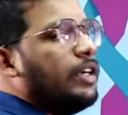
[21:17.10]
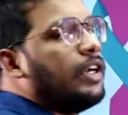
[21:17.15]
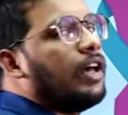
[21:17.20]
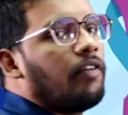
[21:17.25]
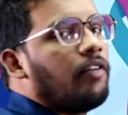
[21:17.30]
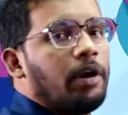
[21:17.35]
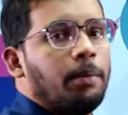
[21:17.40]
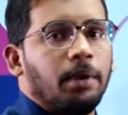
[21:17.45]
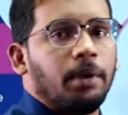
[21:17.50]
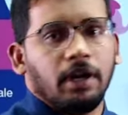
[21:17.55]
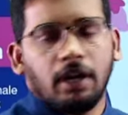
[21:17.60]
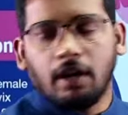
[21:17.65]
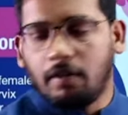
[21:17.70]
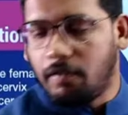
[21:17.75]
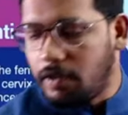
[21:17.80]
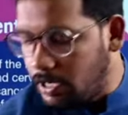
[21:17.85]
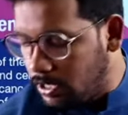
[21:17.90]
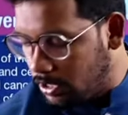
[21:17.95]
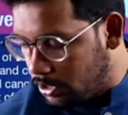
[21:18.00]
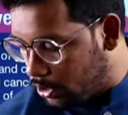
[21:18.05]
developed in
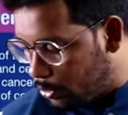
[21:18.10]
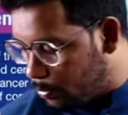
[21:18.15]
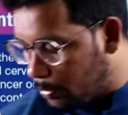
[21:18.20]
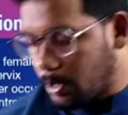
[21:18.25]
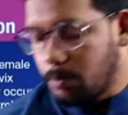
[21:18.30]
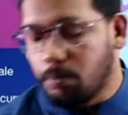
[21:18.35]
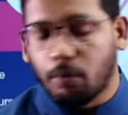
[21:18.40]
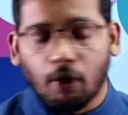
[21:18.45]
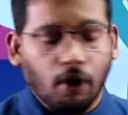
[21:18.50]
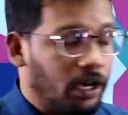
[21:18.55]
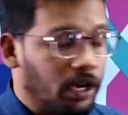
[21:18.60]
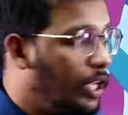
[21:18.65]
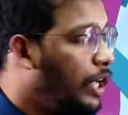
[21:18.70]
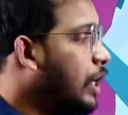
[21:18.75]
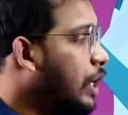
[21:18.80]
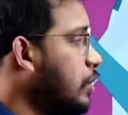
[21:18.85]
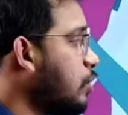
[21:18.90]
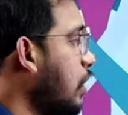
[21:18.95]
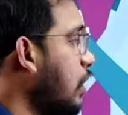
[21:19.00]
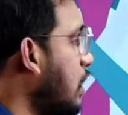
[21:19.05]
our human body.
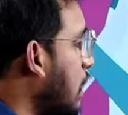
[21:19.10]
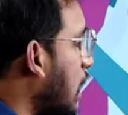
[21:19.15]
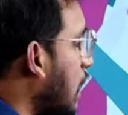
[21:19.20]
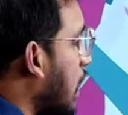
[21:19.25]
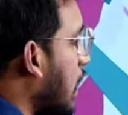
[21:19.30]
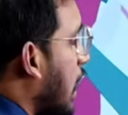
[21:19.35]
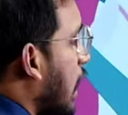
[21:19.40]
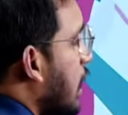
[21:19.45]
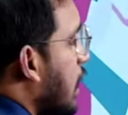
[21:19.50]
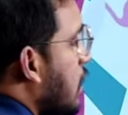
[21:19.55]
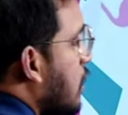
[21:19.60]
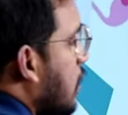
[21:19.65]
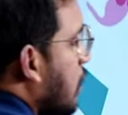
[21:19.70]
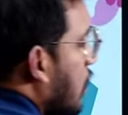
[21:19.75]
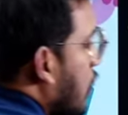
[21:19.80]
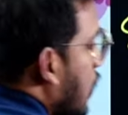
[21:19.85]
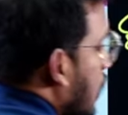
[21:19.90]
So in that case,